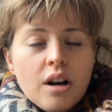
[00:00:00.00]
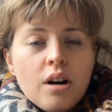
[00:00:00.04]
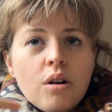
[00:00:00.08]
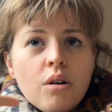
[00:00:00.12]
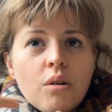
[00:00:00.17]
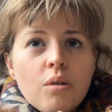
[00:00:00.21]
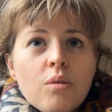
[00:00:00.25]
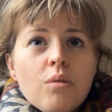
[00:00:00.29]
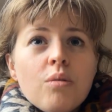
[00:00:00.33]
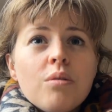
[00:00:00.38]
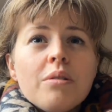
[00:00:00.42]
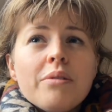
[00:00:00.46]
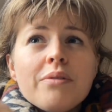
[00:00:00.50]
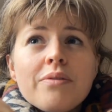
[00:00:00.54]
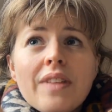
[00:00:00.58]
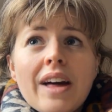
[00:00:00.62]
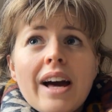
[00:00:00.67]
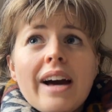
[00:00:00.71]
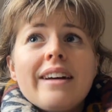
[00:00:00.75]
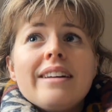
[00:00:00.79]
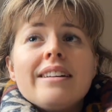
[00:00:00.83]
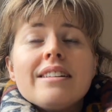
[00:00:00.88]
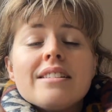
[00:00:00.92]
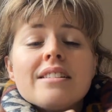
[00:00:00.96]
All of
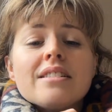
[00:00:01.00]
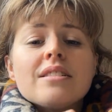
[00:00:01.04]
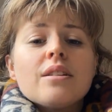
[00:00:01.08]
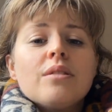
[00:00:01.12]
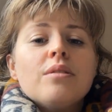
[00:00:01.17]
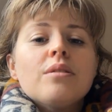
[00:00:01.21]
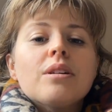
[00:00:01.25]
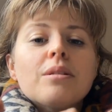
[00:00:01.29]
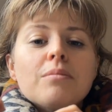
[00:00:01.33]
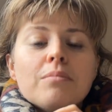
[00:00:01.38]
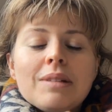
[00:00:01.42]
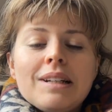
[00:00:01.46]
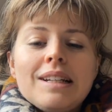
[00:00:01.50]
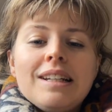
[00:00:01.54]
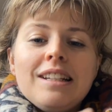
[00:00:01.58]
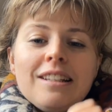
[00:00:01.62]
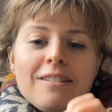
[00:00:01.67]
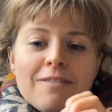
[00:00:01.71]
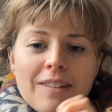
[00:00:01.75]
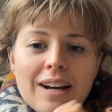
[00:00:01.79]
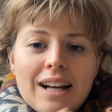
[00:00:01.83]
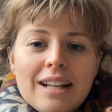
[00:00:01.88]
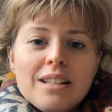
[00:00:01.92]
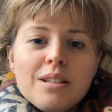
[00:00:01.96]
that is so completely
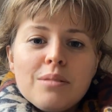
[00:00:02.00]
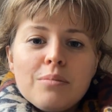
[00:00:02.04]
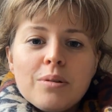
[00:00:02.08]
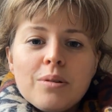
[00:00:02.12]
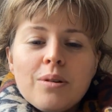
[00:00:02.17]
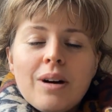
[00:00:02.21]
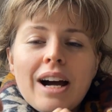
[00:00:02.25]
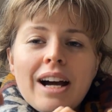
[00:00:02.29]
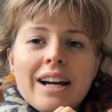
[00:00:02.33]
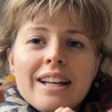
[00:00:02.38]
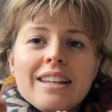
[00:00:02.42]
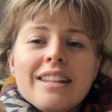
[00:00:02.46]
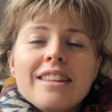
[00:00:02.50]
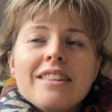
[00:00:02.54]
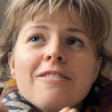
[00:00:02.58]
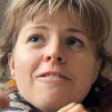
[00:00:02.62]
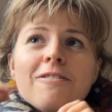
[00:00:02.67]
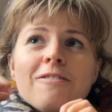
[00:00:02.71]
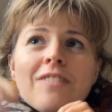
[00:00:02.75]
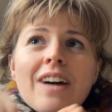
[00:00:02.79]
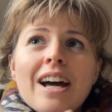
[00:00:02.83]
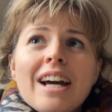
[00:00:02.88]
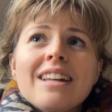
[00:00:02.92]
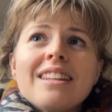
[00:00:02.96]
valuable. And the
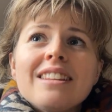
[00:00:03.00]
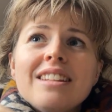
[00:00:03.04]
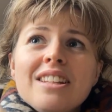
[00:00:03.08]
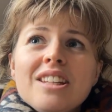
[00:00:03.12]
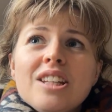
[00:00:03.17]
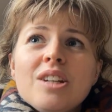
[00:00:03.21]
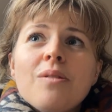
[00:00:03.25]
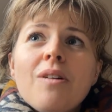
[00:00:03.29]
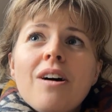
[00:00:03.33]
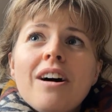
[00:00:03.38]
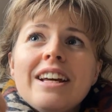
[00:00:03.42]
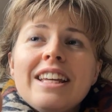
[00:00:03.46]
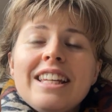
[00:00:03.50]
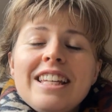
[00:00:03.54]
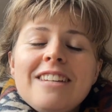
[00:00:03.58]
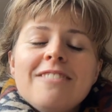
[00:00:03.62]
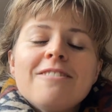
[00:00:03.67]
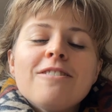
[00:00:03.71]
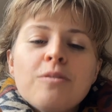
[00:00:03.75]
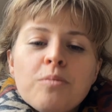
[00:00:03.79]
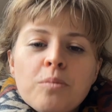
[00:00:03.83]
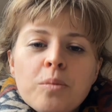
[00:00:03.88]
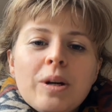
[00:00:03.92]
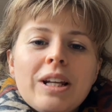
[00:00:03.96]
fact that you are
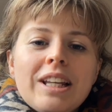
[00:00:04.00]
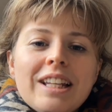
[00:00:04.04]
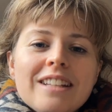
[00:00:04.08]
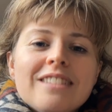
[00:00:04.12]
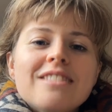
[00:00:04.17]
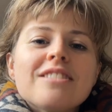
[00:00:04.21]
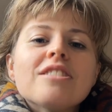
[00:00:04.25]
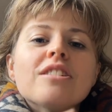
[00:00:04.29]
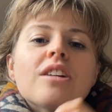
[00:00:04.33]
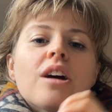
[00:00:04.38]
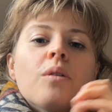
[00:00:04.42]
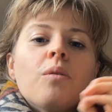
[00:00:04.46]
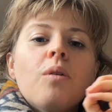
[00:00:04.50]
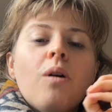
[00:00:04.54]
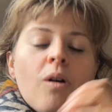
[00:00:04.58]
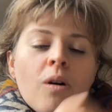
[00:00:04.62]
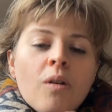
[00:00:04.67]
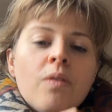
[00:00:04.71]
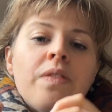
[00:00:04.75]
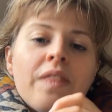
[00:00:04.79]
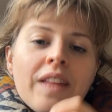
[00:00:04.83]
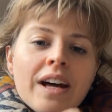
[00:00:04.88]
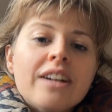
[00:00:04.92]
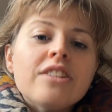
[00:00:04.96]
even willing to go
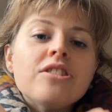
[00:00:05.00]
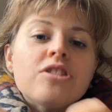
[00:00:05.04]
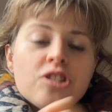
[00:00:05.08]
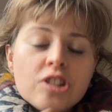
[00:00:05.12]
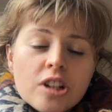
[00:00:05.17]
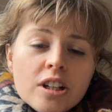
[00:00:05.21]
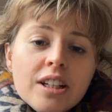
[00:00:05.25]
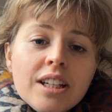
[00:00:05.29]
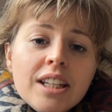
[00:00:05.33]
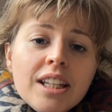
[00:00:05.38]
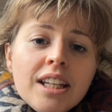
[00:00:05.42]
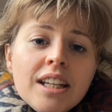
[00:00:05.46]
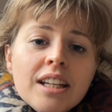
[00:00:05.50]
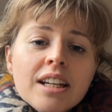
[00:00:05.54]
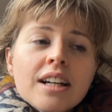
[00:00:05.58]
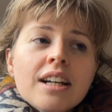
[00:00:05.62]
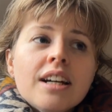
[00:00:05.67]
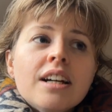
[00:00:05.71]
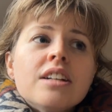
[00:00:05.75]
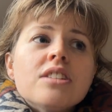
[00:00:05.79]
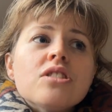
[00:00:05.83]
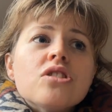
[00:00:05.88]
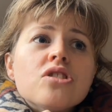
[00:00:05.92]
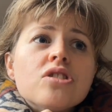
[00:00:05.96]
on that journey,
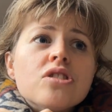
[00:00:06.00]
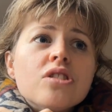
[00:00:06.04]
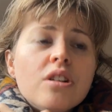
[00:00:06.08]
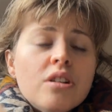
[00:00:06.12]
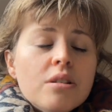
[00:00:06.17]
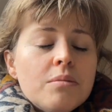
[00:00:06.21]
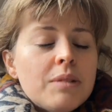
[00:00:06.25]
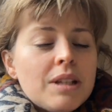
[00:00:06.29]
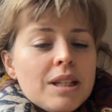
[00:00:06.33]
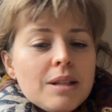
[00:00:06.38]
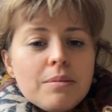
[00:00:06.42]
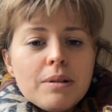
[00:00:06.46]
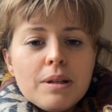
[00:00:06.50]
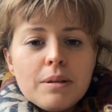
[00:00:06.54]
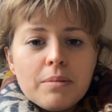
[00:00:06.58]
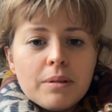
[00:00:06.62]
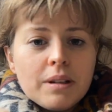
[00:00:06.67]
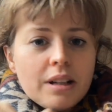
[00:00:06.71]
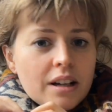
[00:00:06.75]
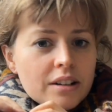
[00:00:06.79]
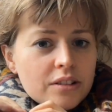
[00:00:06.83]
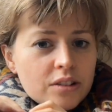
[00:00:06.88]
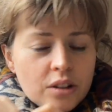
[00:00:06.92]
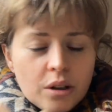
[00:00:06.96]
so many people
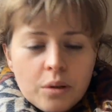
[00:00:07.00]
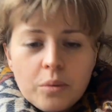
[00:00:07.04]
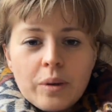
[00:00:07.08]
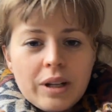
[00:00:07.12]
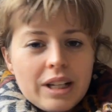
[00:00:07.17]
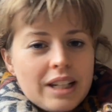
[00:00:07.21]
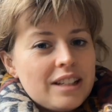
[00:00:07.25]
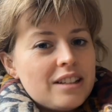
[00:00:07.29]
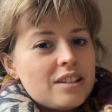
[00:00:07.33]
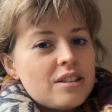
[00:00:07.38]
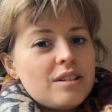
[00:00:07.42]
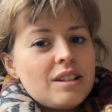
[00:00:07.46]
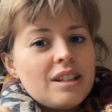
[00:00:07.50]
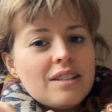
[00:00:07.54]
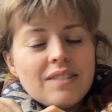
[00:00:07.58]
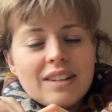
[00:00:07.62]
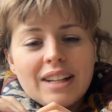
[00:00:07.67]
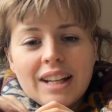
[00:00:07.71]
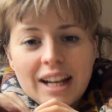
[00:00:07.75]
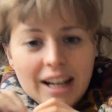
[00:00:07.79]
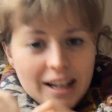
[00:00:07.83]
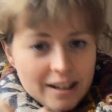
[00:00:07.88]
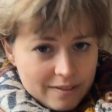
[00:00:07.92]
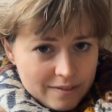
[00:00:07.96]
are not willing to even
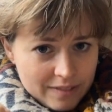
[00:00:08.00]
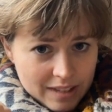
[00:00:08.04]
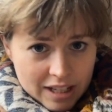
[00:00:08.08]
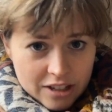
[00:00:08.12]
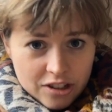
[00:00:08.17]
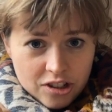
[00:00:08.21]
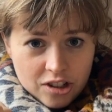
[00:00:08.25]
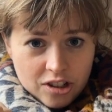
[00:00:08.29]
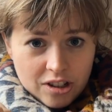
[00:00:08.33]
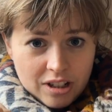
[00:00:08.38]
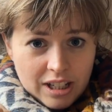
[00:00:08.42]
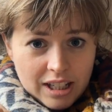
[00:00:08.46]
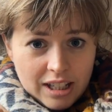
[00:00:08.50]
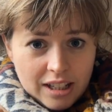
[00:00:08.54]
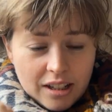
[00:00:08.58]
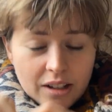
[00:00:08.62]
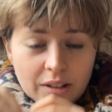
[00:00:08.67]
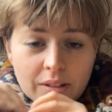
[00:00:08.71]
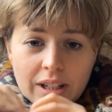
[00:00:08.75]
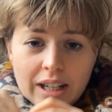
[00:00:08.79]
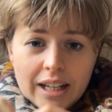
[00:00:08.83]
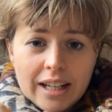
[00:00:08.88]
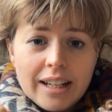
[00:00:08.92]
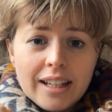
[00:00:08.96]
have that journey,
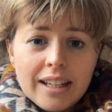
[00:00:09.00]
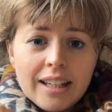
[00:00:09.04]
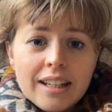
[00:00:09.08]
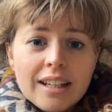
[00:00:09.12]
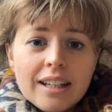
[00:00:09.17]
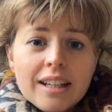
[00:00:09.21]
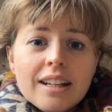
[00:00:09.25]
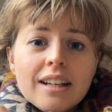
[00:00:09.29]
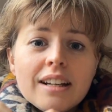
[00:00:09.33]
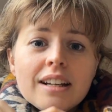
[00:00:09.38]
okay?